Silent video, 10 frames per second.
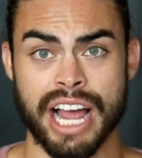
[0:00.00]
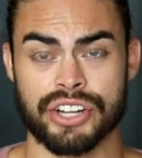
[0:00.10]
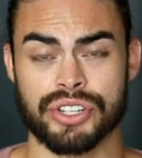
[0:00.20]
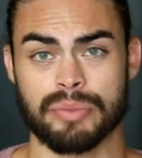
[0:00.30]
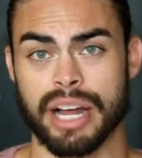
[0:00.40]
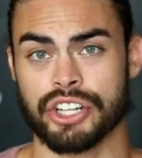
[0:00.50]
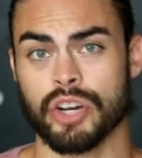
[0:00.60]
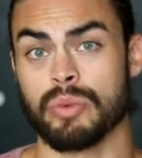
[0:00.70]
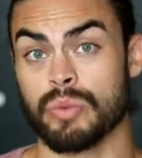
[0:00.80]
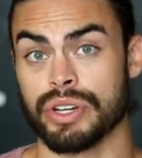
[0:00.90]
actions match
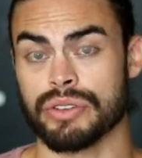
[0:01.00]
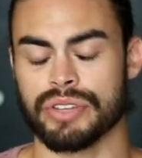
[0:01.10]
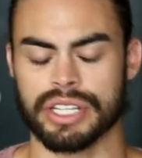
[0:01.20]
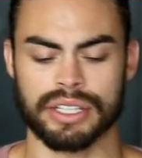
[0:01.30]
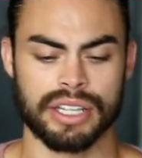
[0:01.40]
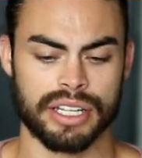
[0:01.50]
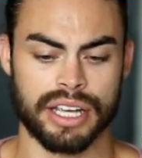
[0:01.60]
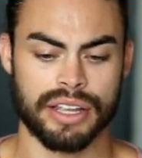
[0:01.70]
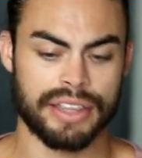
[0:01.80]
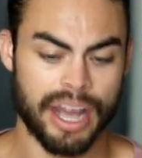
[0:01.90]
up with what you're thinking. Okay.